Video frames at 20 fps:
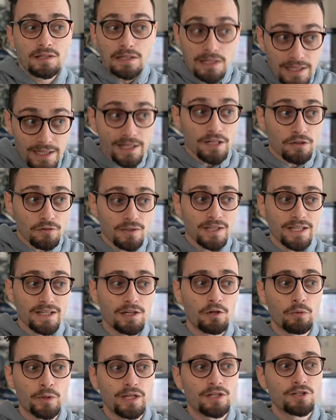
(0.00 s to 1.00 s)
Literally,
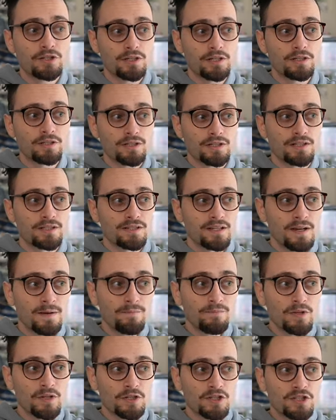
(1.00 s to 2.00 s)
the queen is, is, is
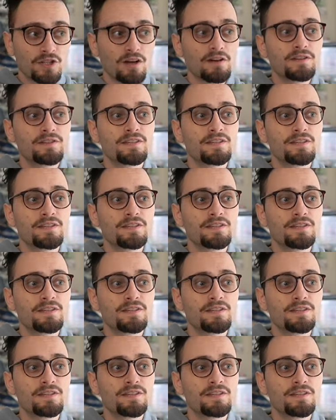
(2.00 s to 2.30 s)
stuck